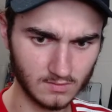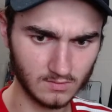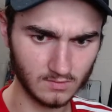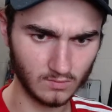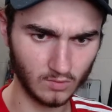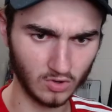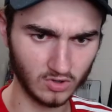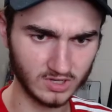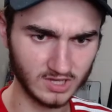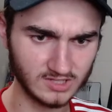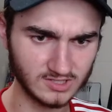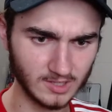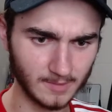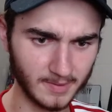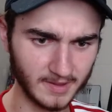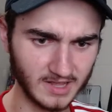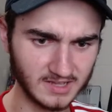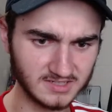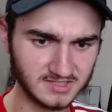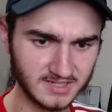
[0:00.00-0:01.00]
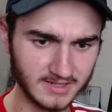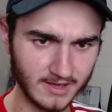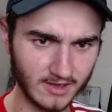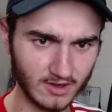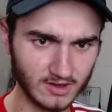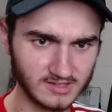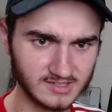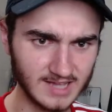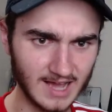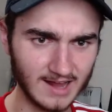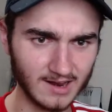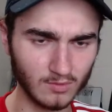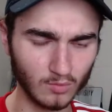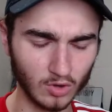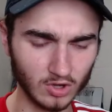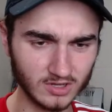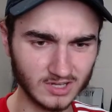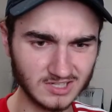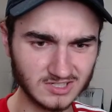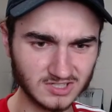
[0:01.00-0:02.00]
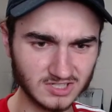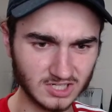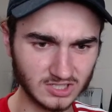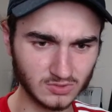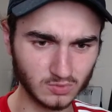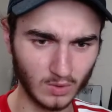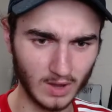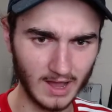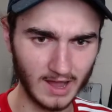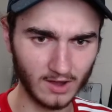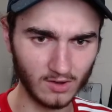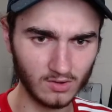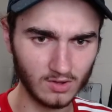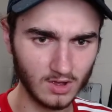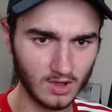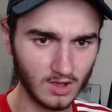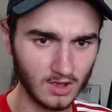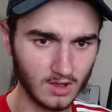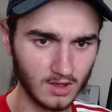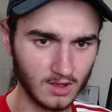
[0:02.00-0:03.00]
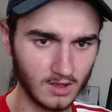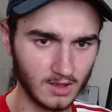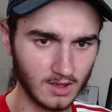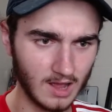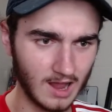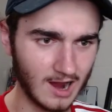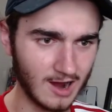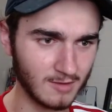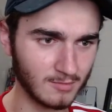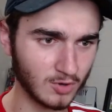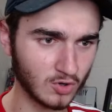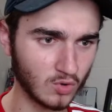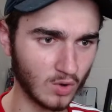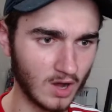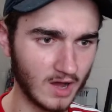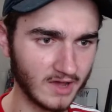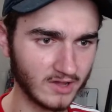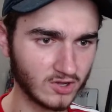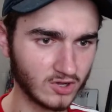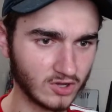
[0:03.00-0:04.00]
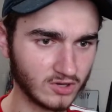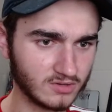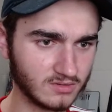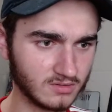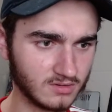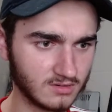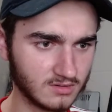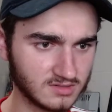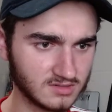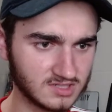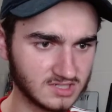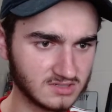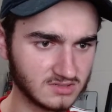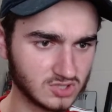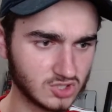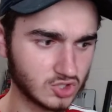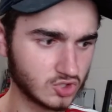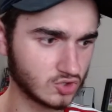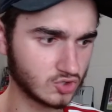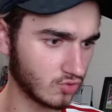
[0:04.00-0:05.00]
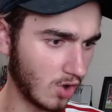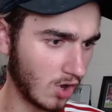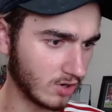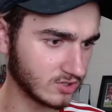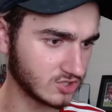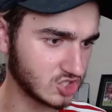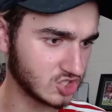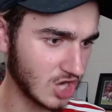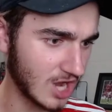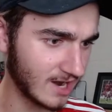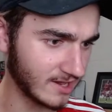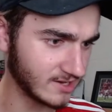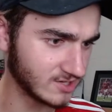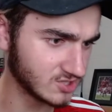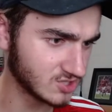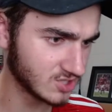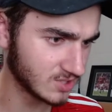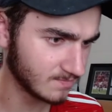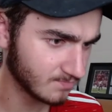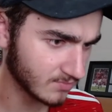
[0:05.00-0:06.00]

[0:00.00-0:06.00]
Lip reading: Watkins up against Diego Dalla. Watkins does well. Harry Maguire, good, strong challenge.